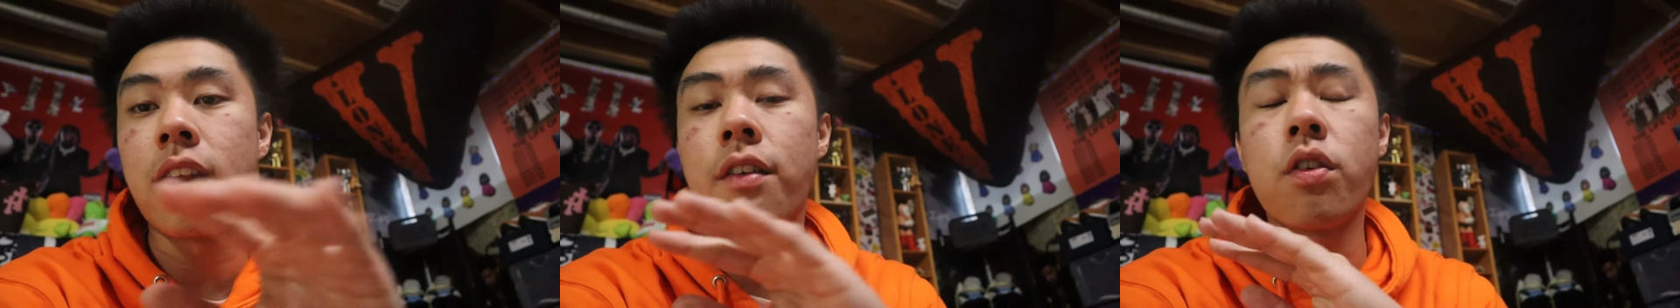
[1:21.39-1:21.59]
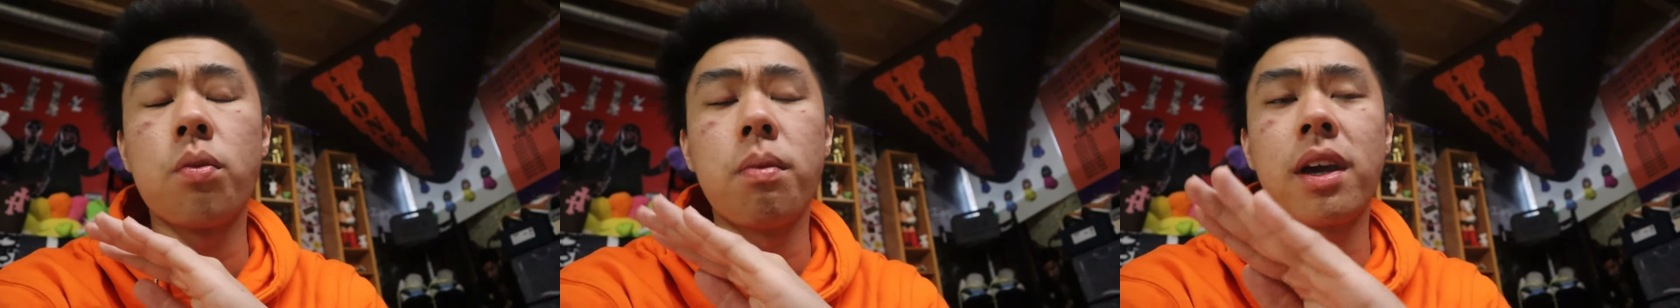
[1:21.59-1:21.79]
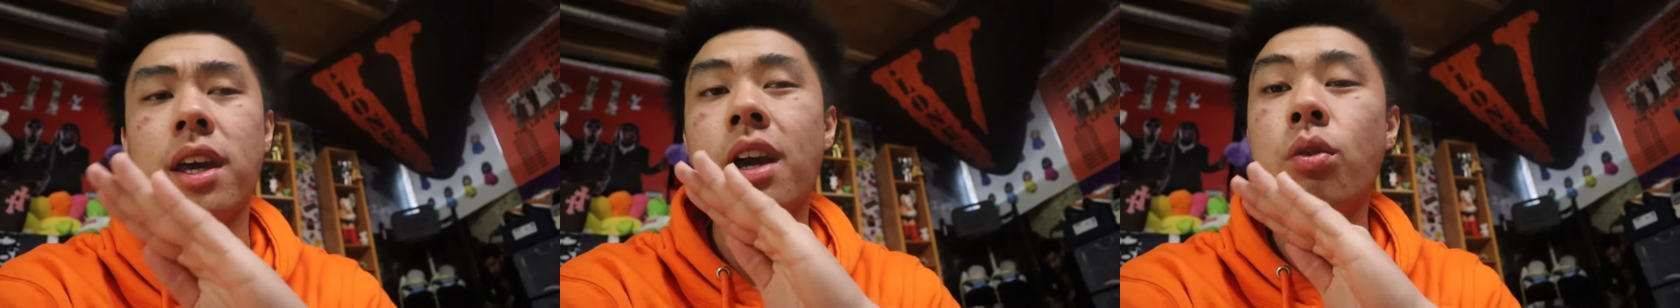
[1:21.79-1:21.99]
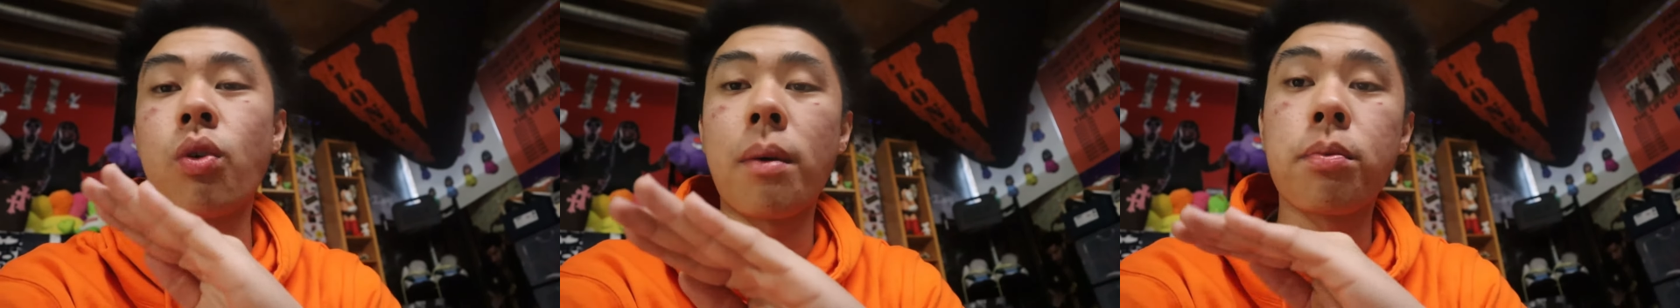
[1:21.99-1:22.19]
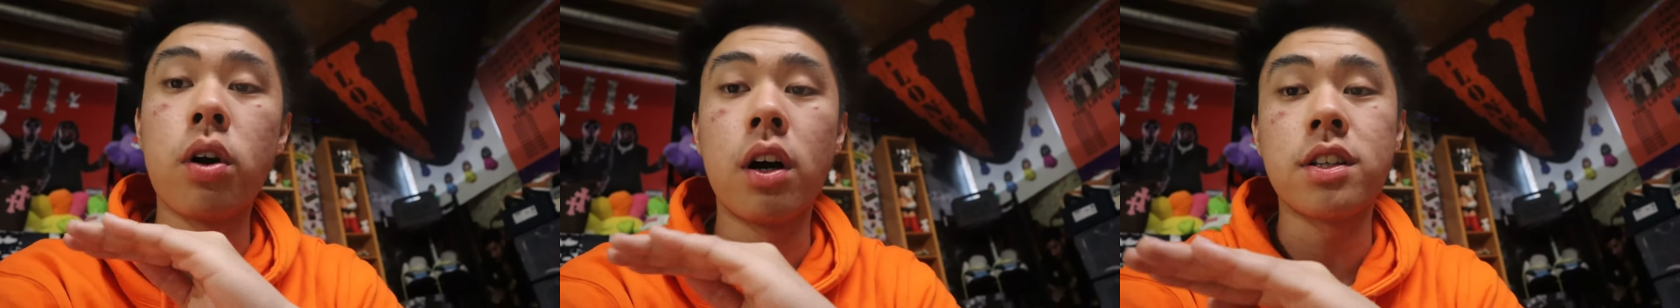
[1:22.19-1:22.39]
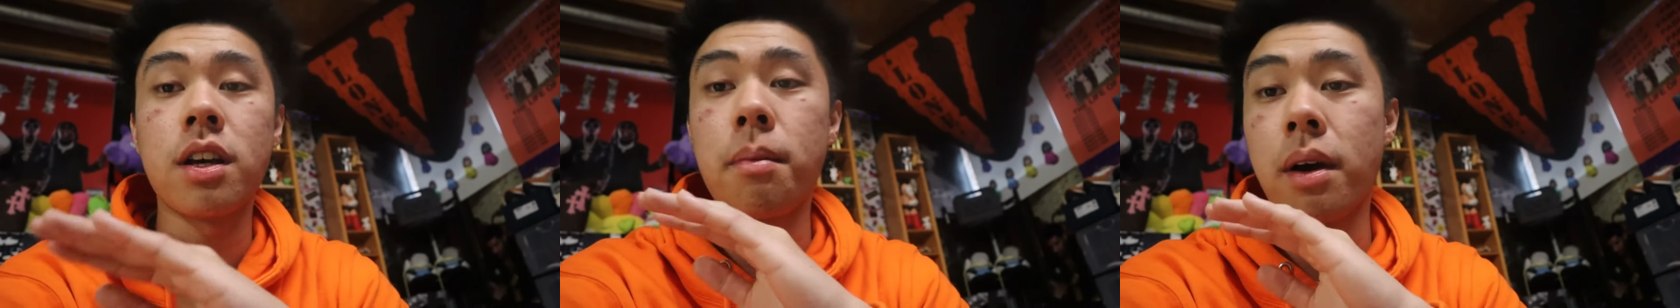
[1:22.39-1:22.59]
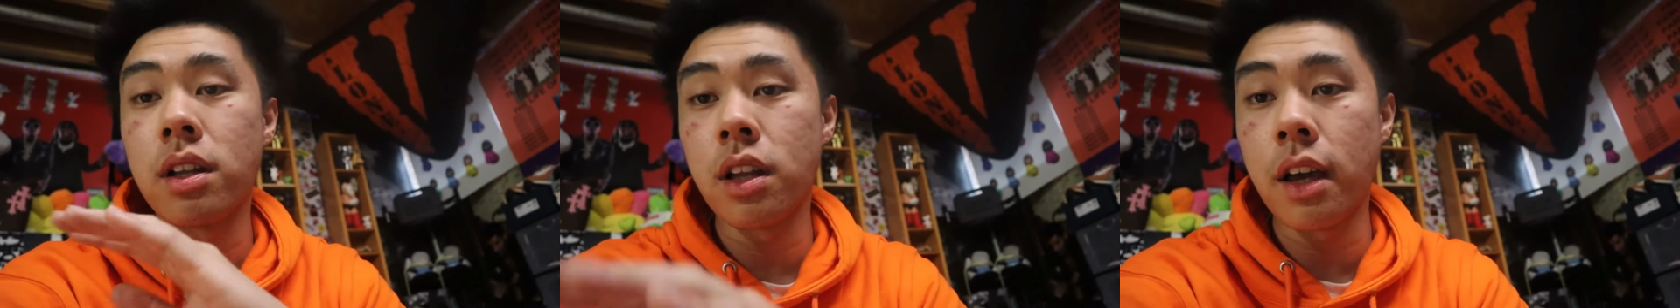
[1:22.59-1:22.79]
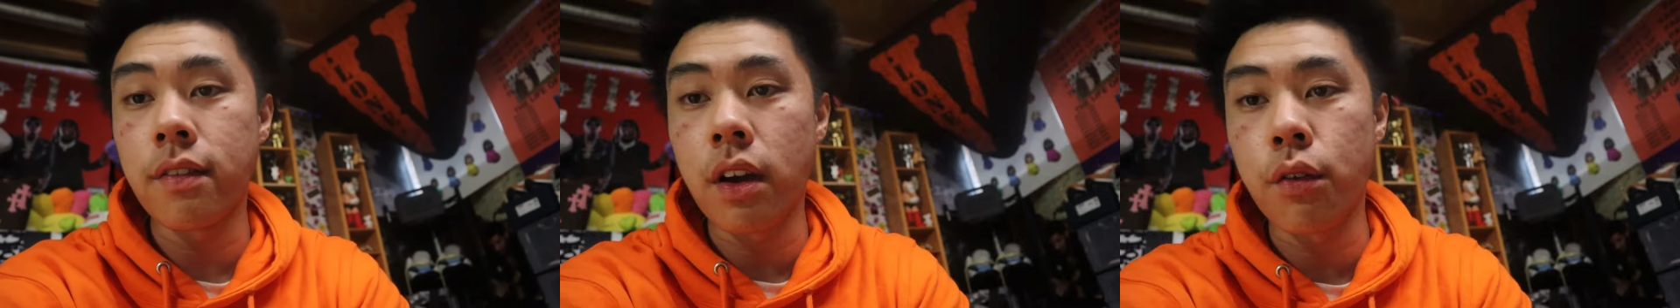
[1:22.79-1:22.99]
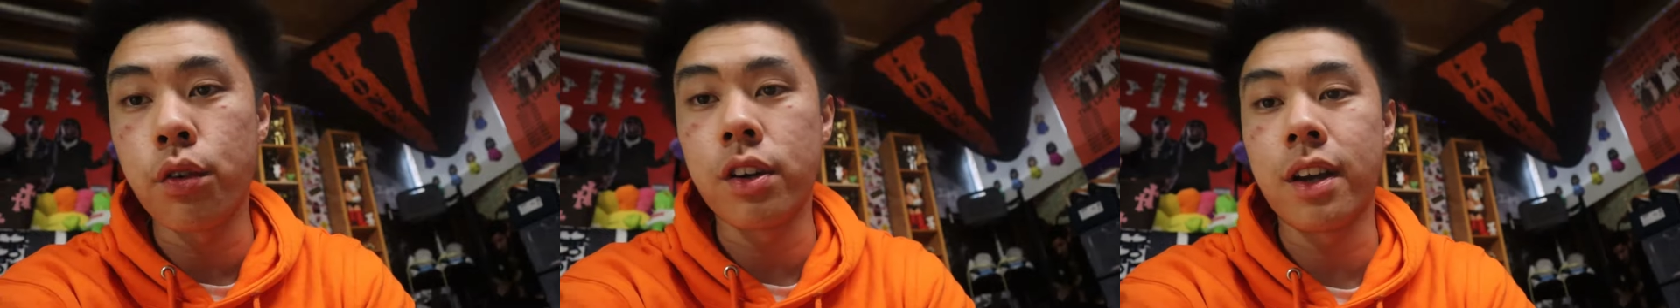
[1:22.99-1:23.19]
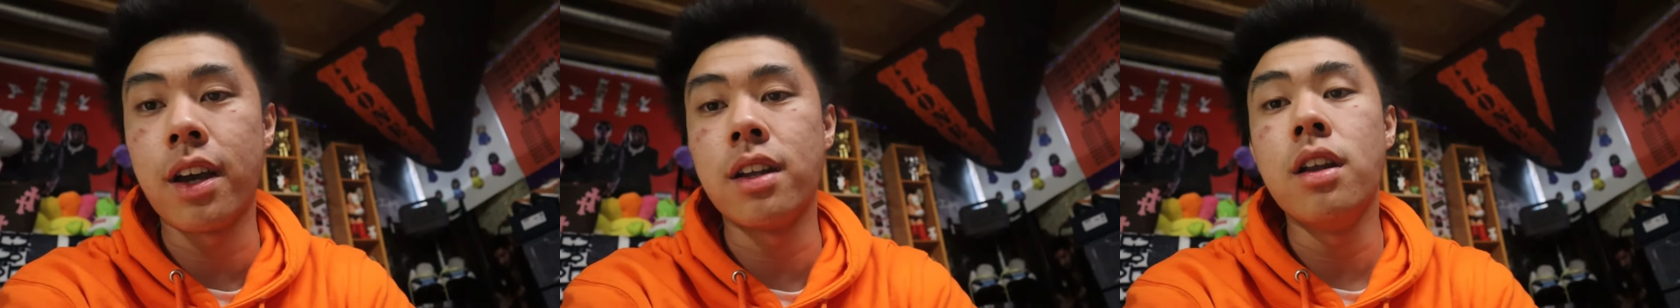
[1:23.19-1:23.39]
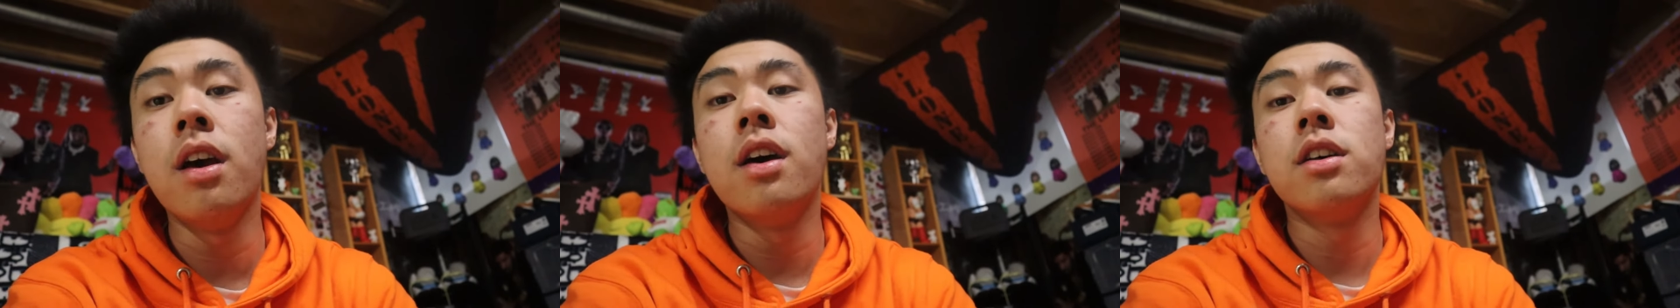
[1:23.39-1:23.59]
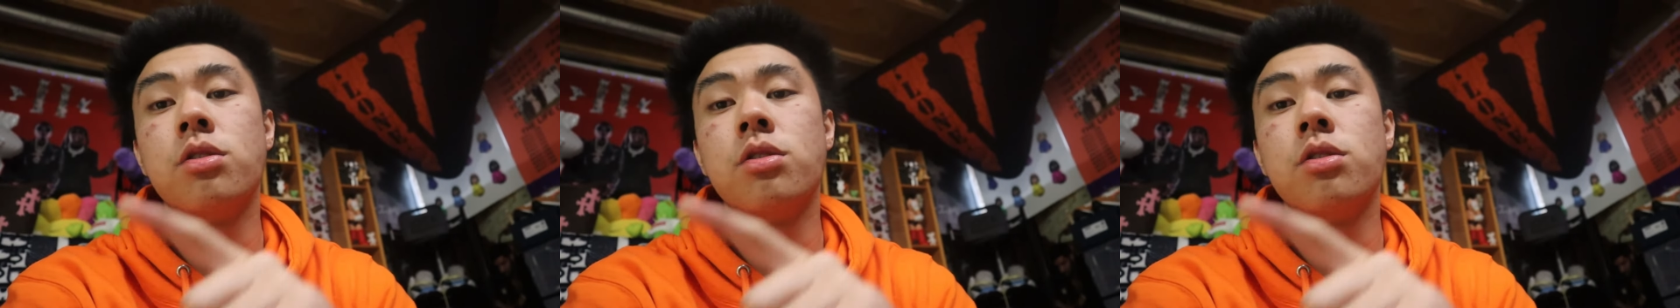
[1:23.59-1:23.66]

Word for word: never making rep content in my life ever again.